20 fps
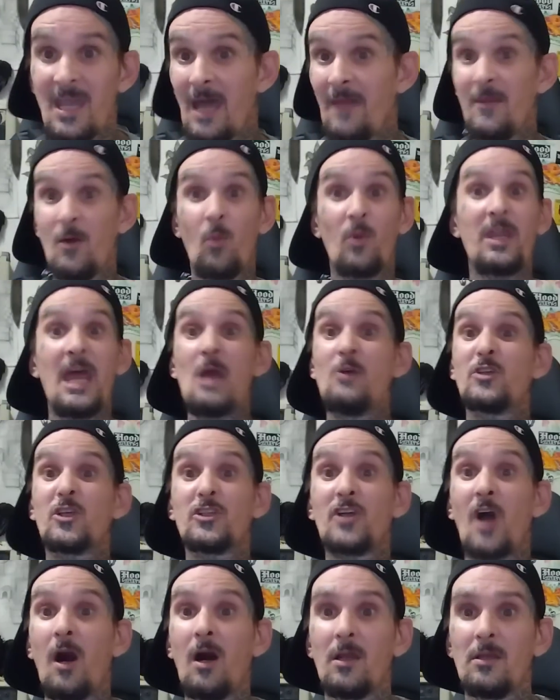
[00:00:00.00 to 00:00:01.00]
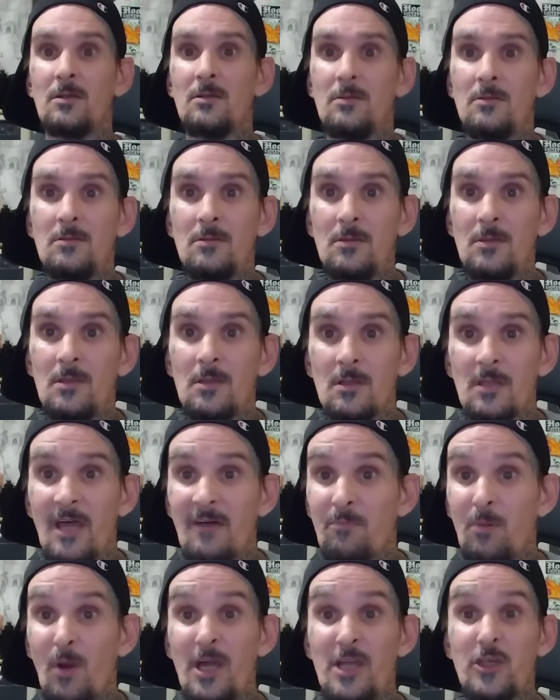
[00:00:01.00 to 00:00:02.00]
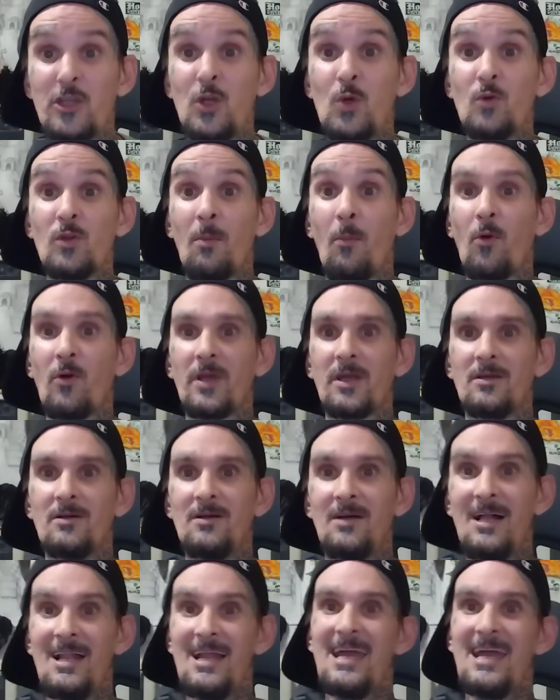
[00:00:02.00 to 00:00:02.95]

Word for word: And then one day he was just gone. Left, right, two in the morning.